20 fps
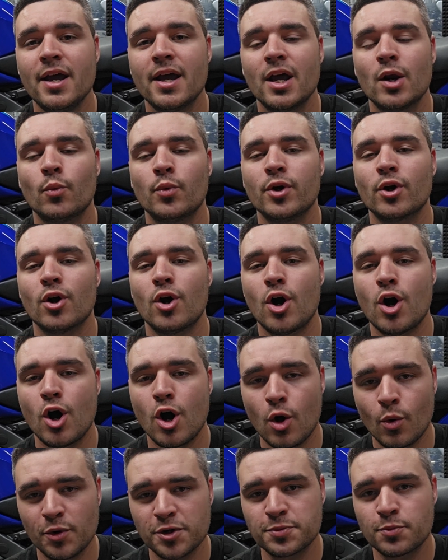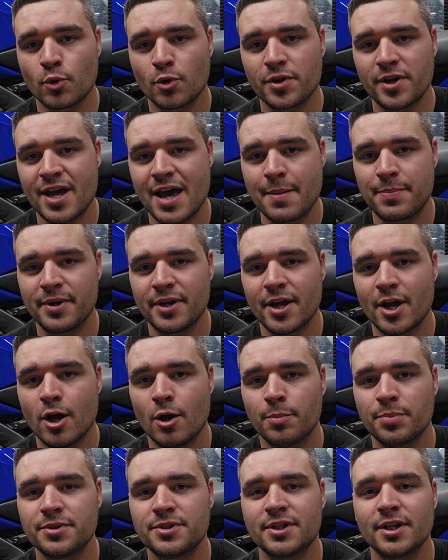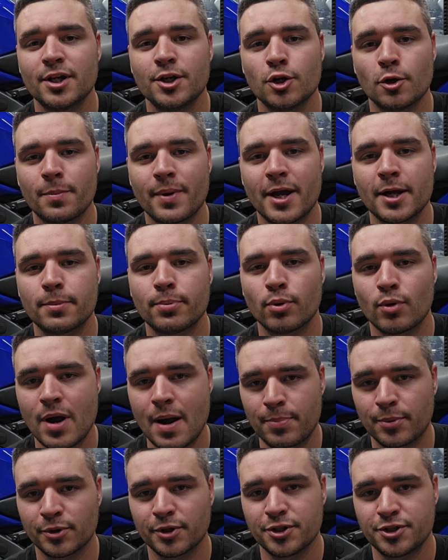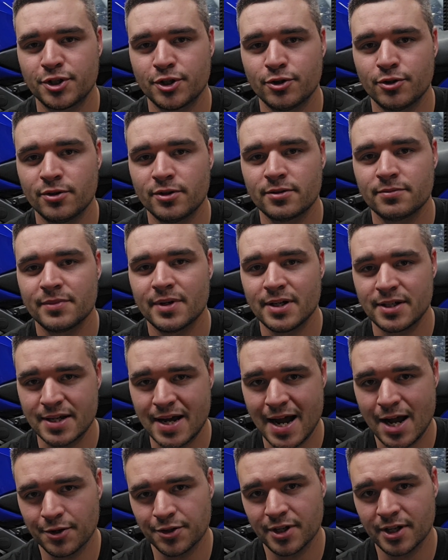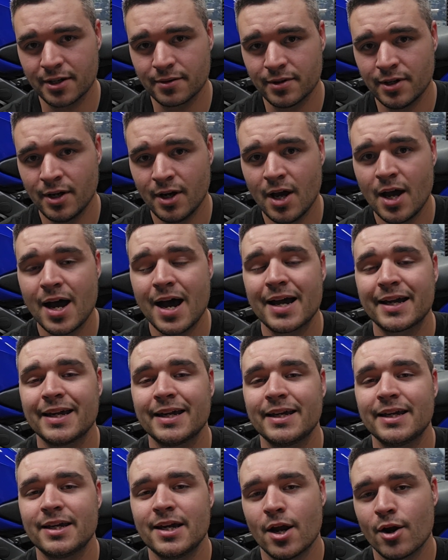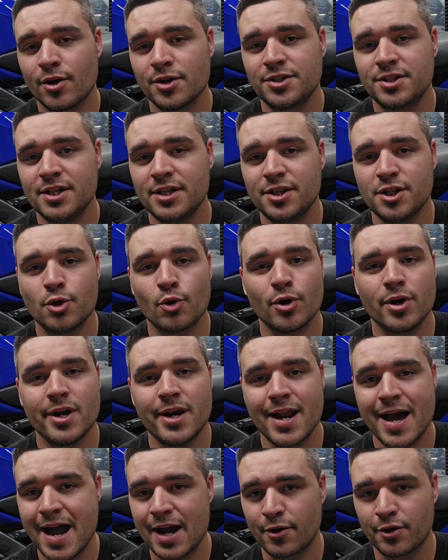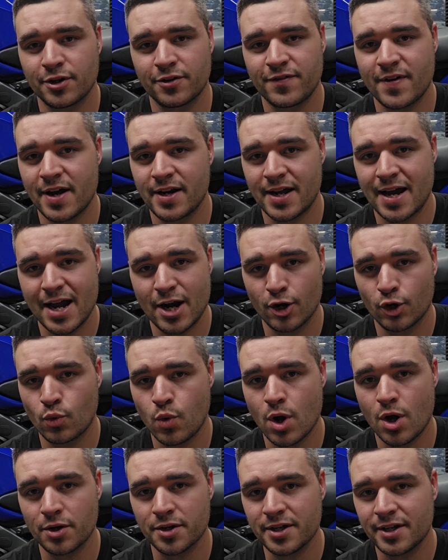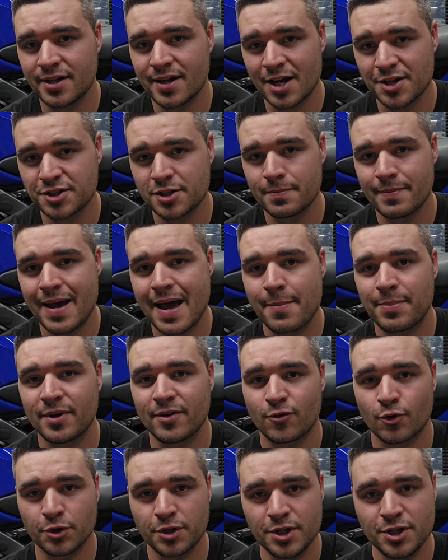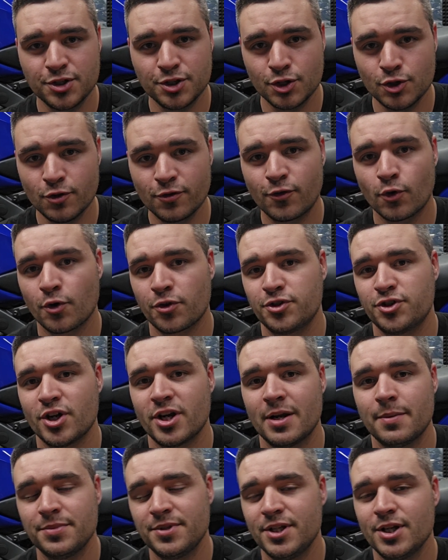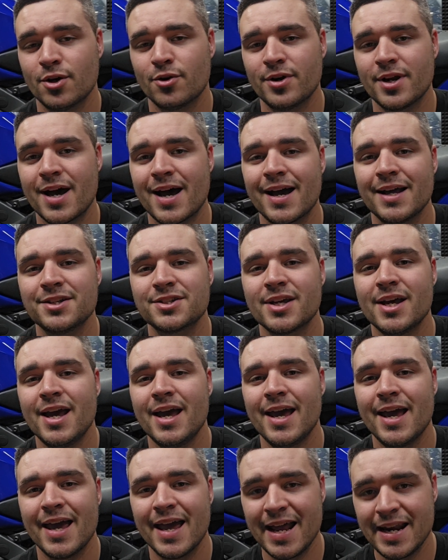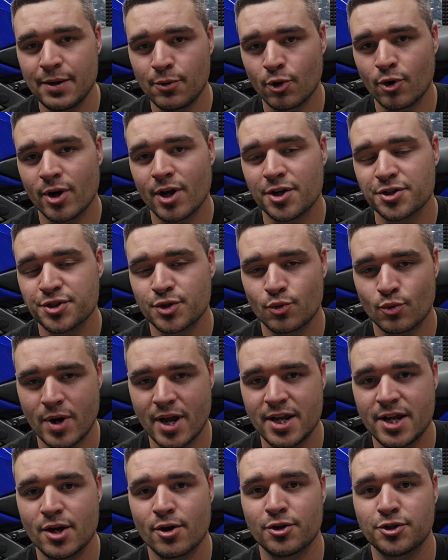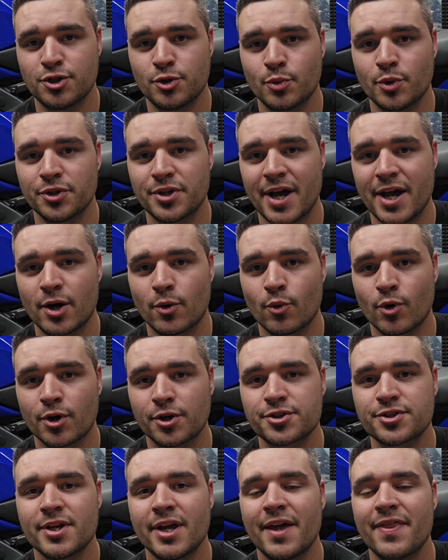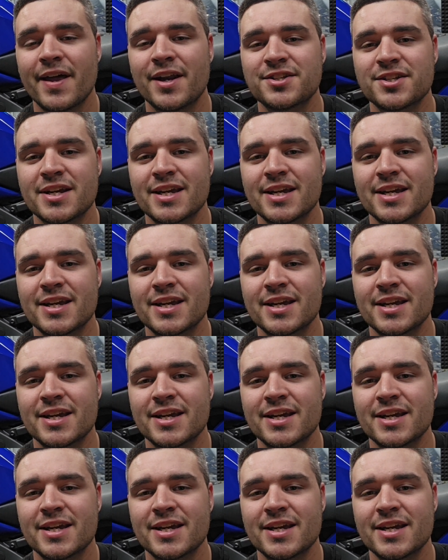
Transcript: and we are always more than happy to help to get your bike properly tuned and dialed in. I can guarantee that you are not going to find higher quality custom mapping for these new 4th gen MT-09s anywhere else than right here at Two Old Dyno Works, and that is a